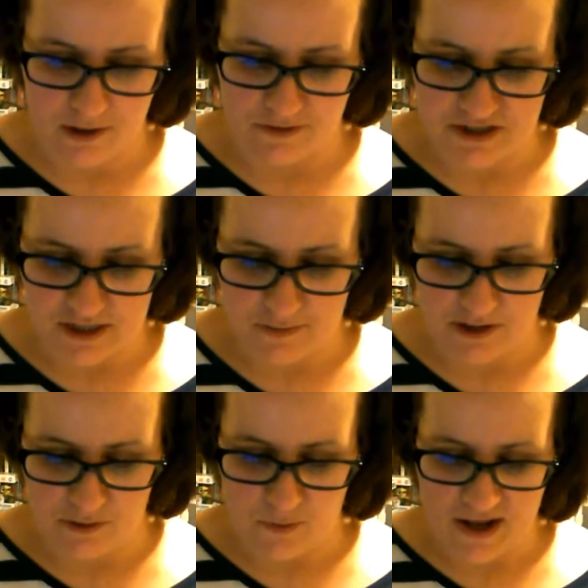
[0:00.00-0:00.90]
when she had
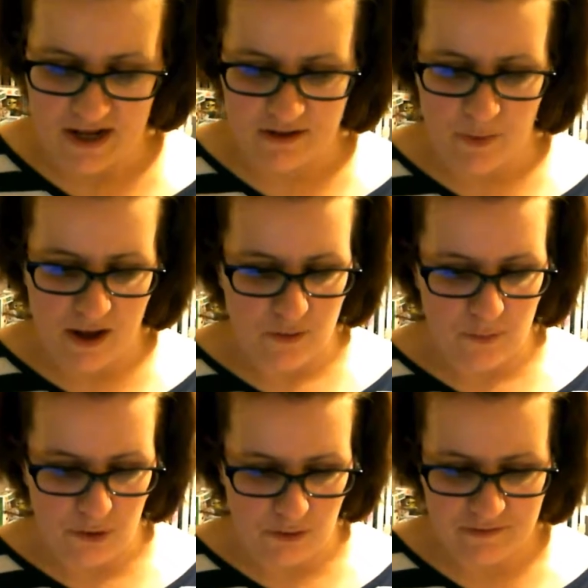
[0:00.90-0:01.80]
been awakened by the
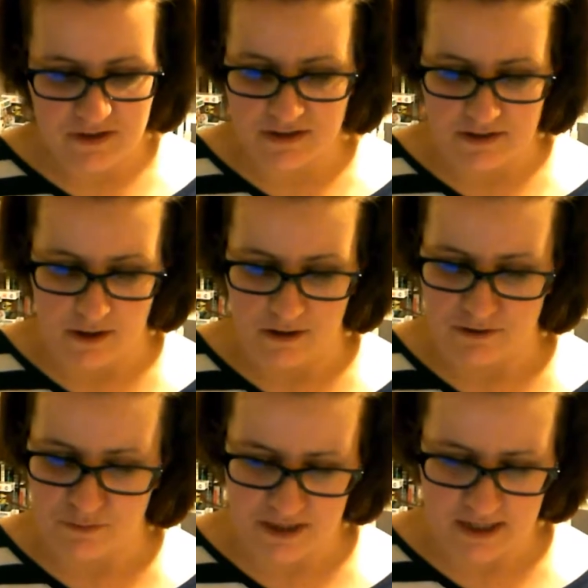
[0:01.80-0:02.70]
pull of the
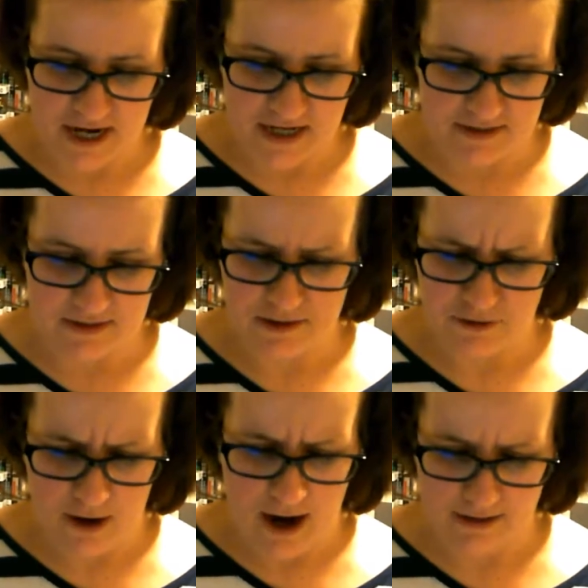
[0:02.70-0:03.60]
stars, which hissed
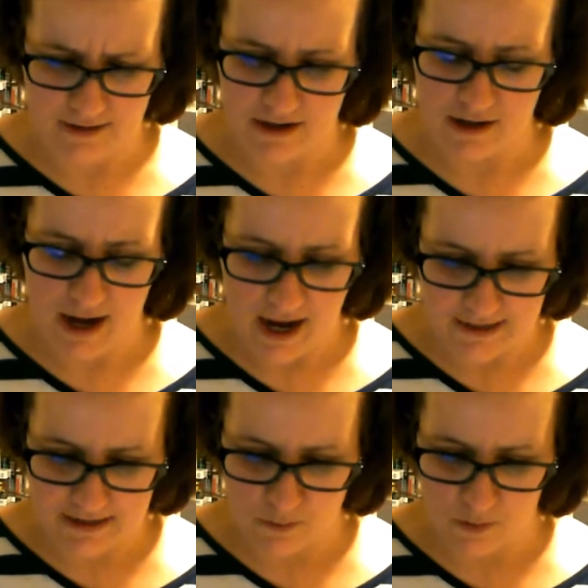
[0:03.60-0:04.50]
and cracked like an
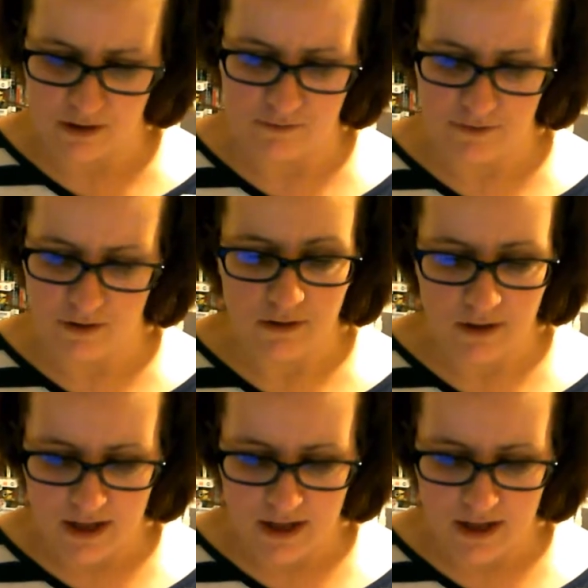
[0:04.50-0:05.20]
icy waterfall,